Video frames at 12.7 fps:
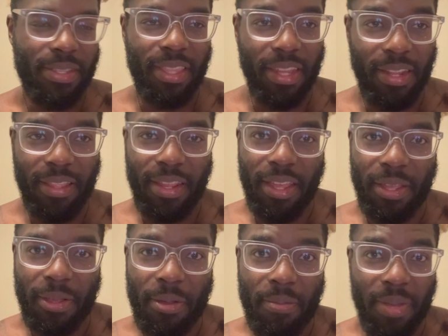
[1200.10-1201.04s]
at the end of the day, I
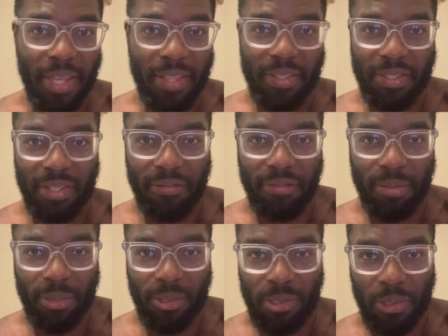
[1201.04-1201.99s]
could go buy this stuff from
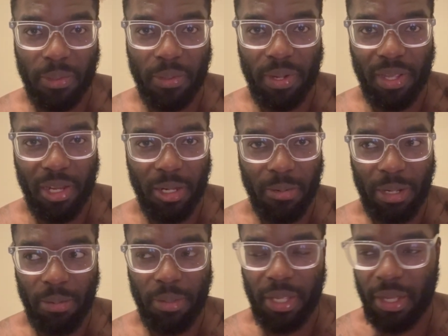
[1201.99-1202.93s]
the store and it
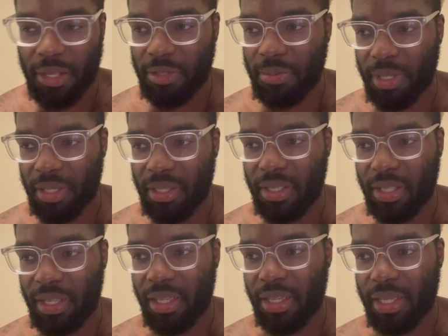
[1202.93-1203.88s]
probably cost me
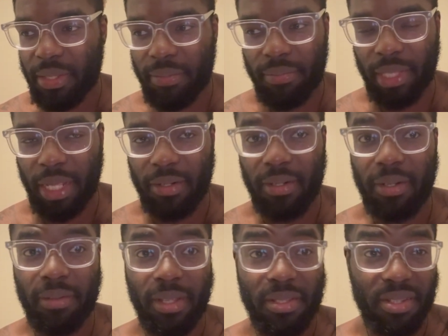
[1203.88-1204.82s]
like, I don't know,
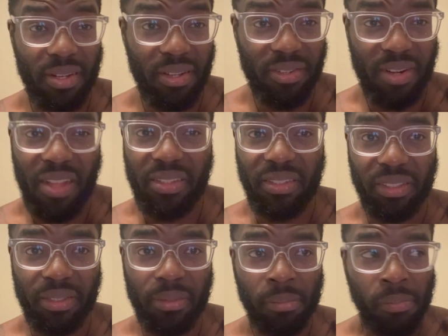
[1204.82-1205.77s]
less than $100.
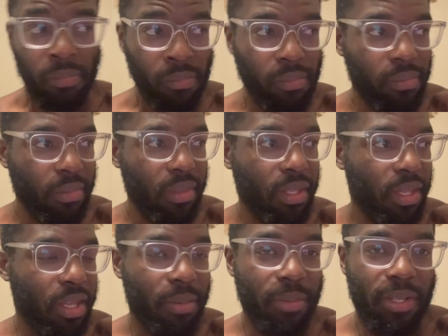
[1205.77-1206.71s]

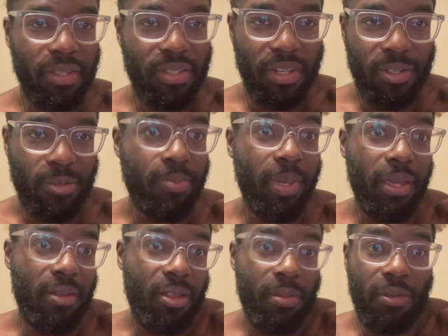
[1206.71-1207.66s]
And I'm realizing I just
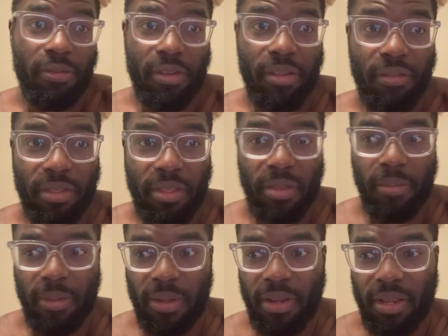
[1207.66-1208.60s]
paid double for everything.
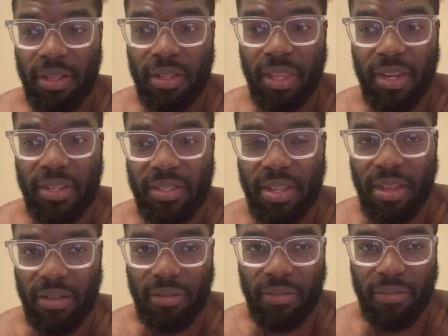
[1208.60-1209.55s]
But again, it's
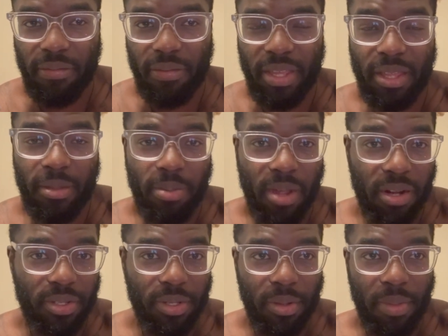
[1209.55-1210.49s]
not, yeah, the
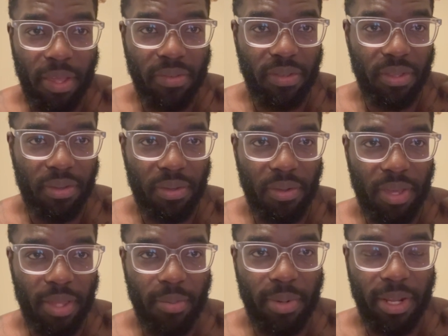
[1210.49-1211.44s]
products are amazing. They're
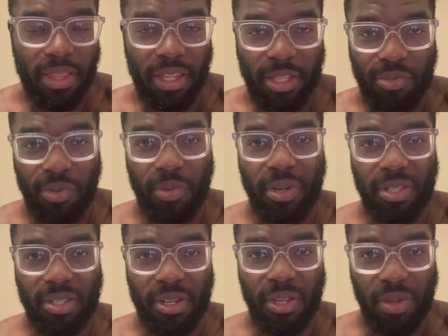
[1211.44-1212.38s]
great. But I think it's for what it's
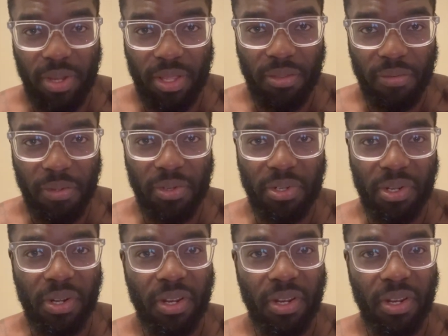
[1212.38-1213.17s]
going to create in the future.